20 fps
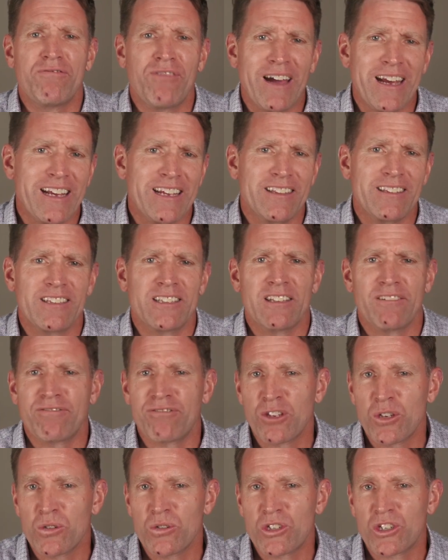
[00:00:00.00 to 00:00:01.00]
faith and the
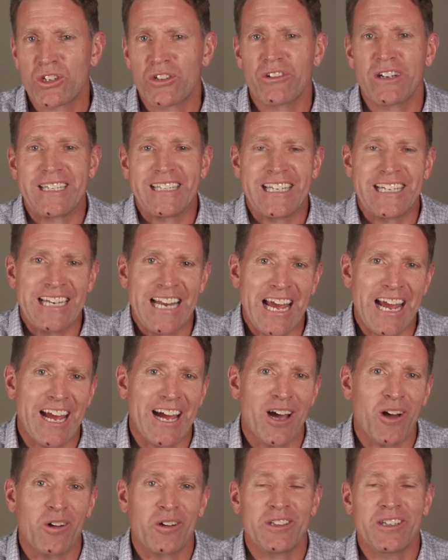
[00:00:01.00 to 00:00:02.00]
future and the
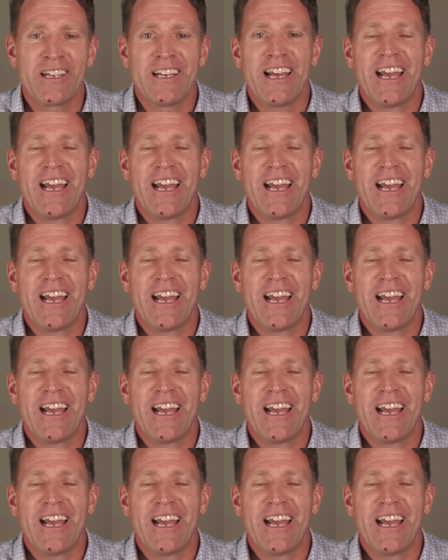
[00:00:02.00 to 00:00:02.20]
now,